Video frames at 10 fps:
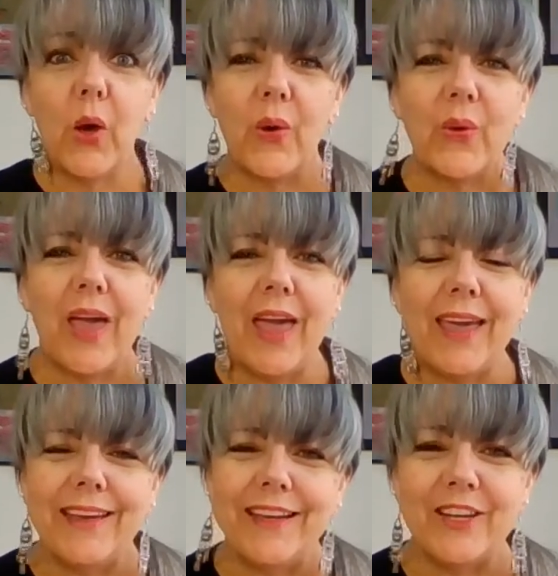
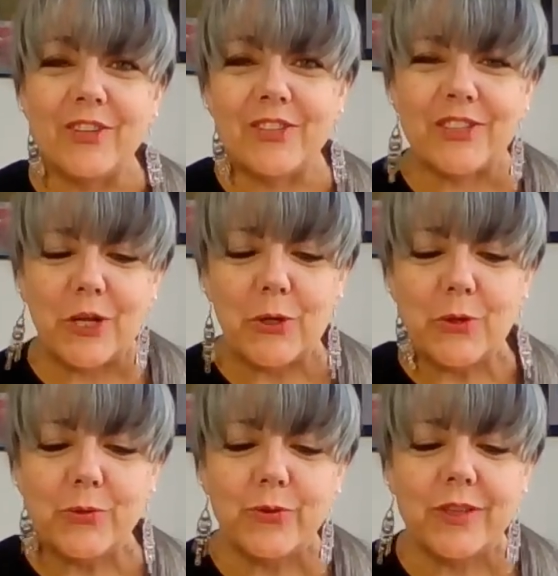Okay,
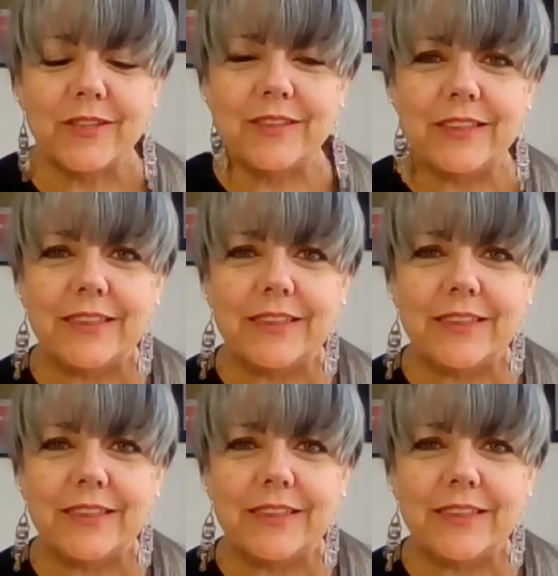so this